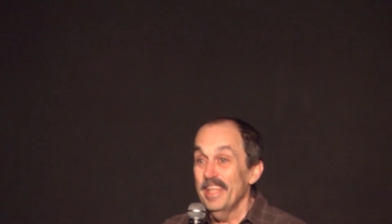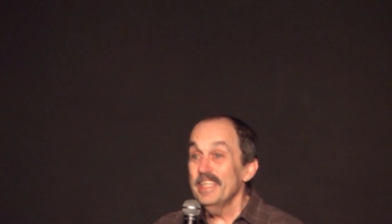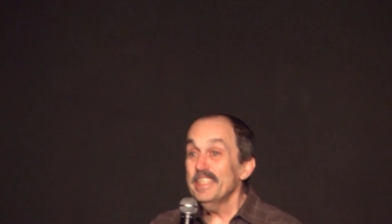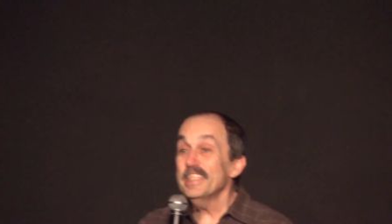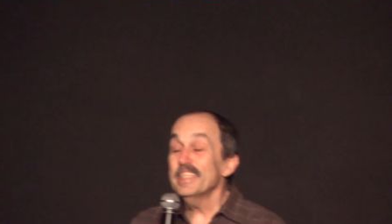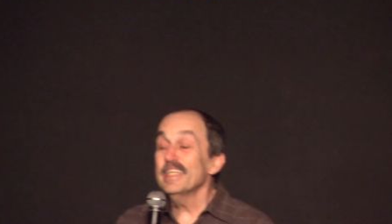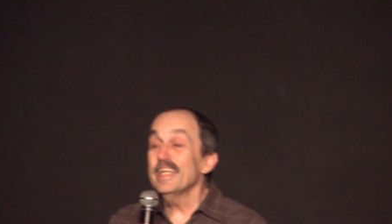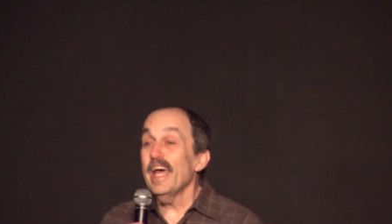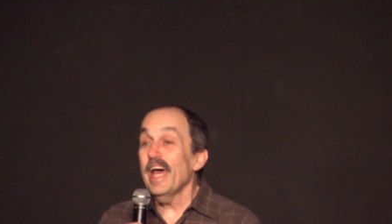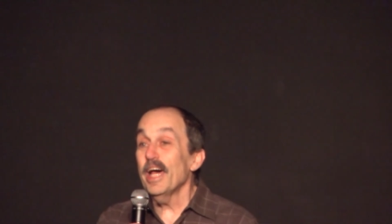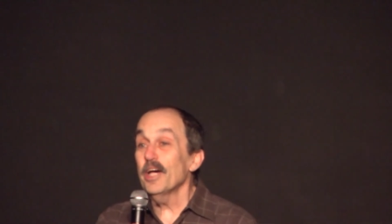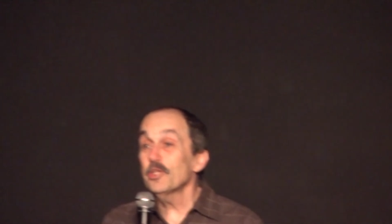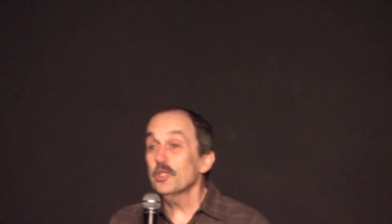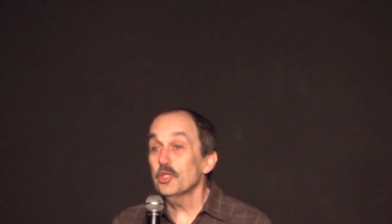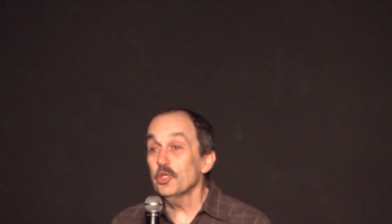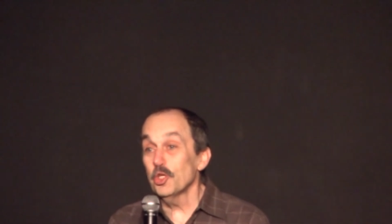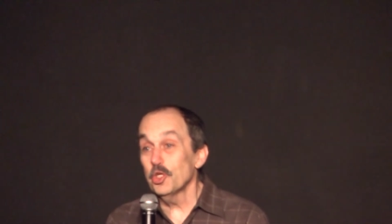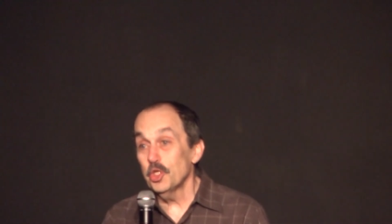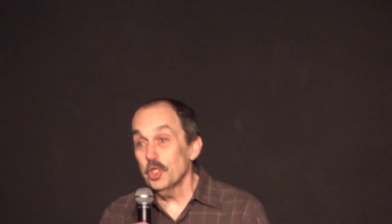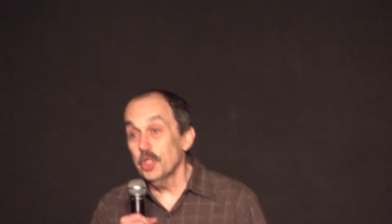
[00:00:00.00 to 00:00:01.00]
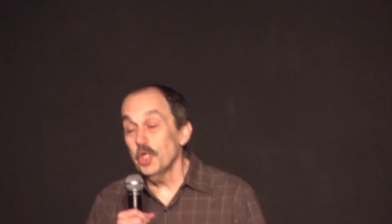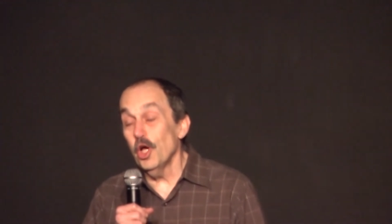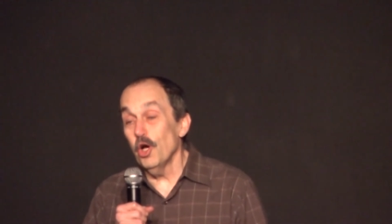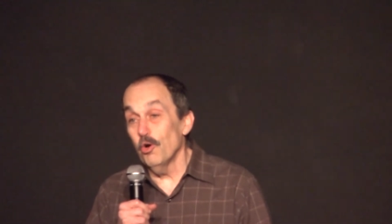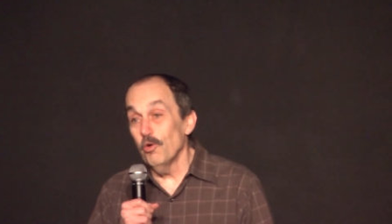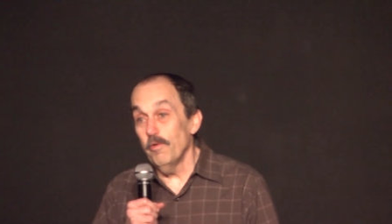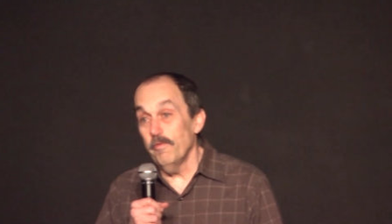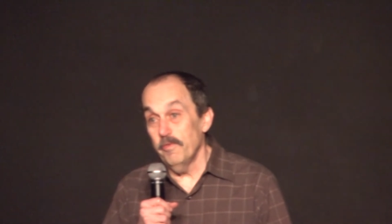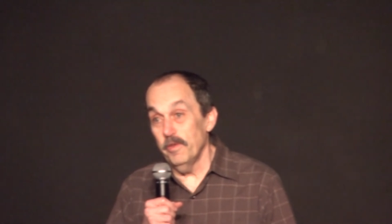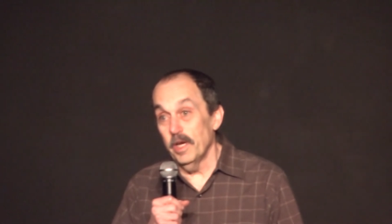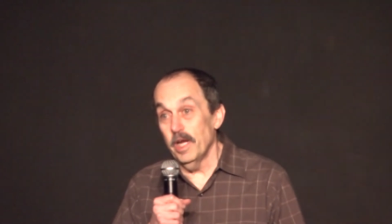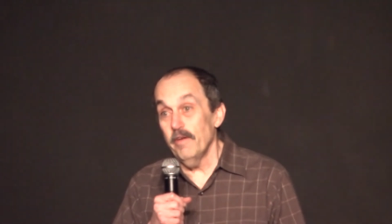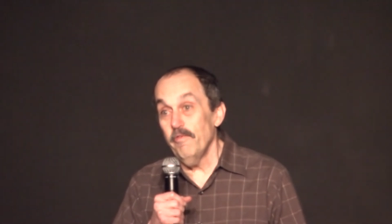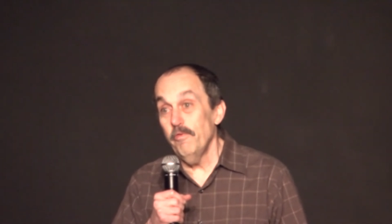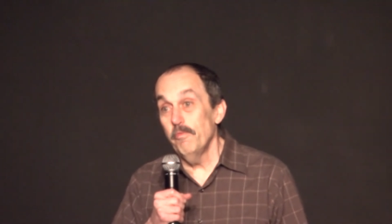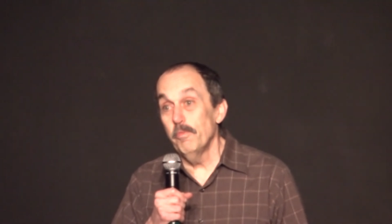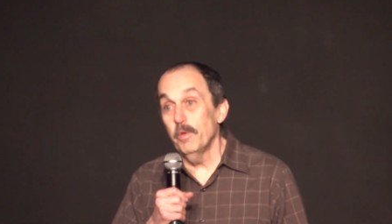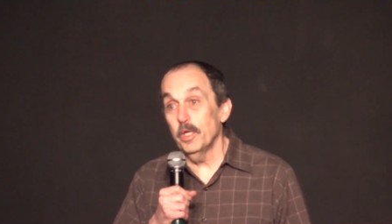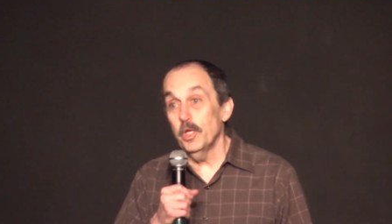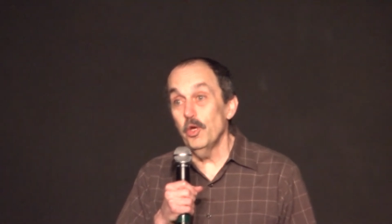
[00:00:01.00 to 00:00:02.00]
this is an actual show, if you're not
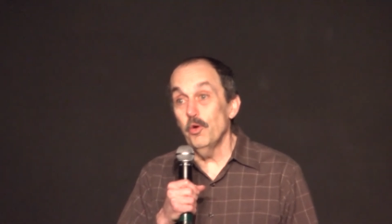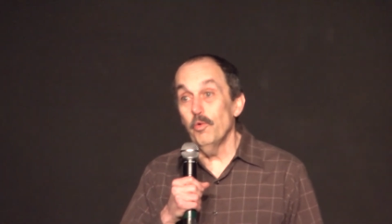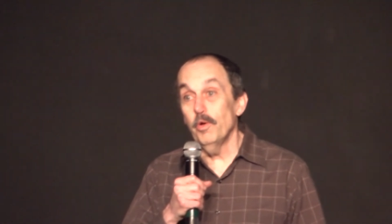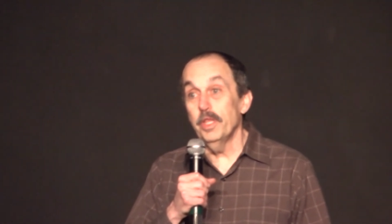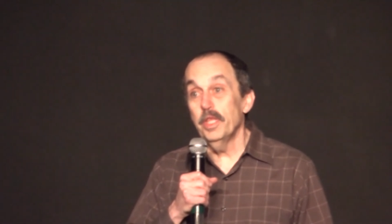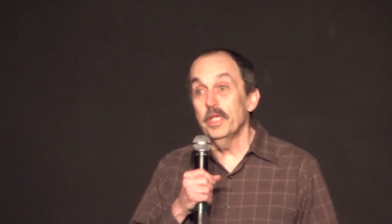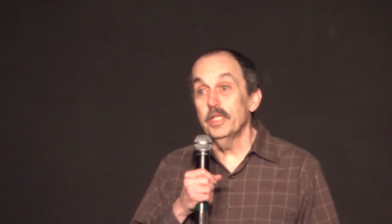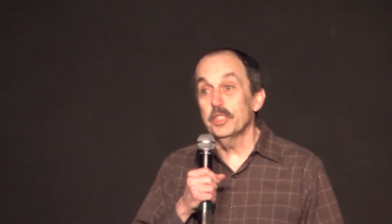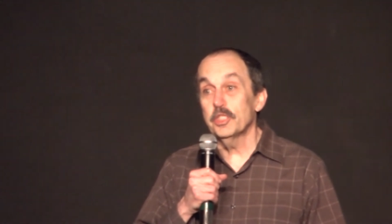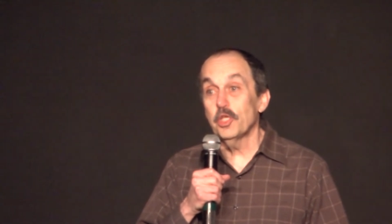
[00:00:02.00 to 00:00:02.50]
familiar with it.